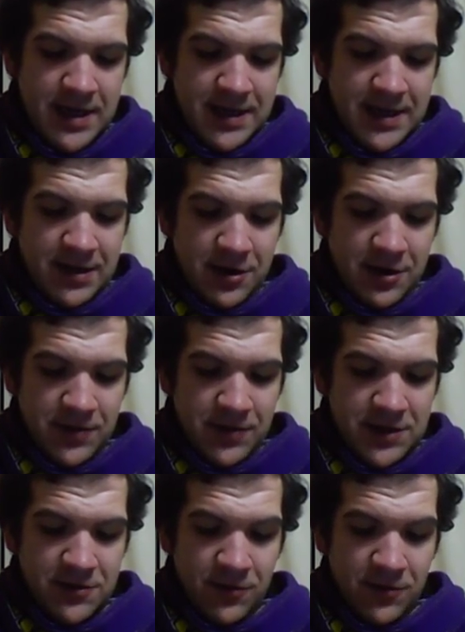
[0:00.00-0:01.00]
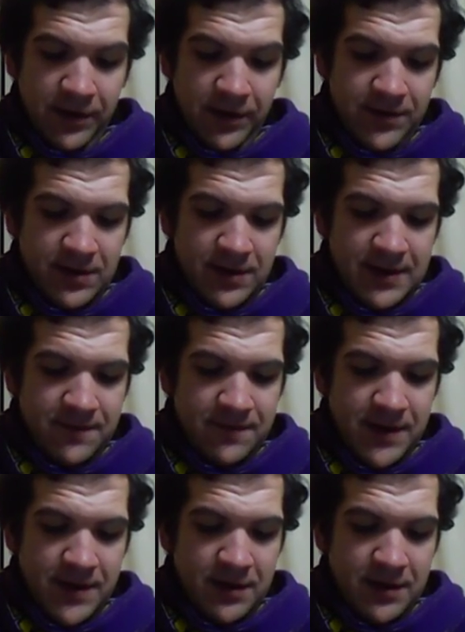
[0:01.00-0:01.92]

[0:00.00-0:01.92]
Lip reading: And always, wherever the light fell,